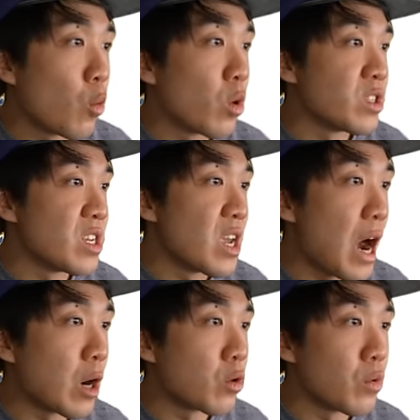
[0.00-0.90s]
was
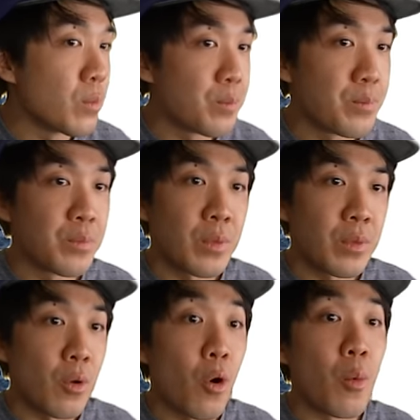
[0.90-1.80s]
Yahoo,
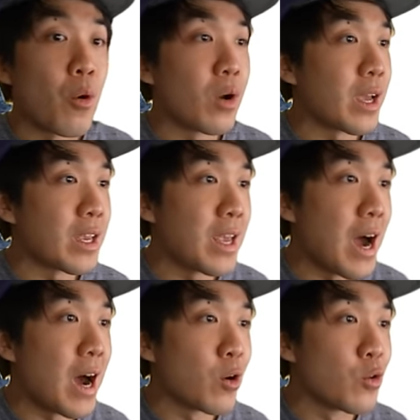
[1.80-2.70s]
or more like
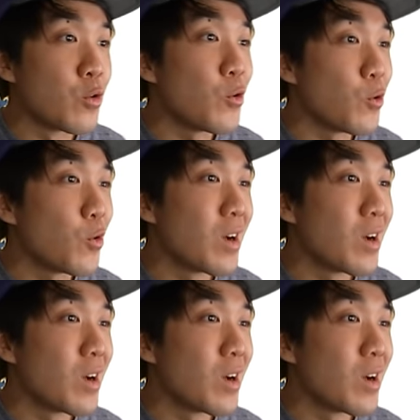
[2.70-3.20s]
Yahoo.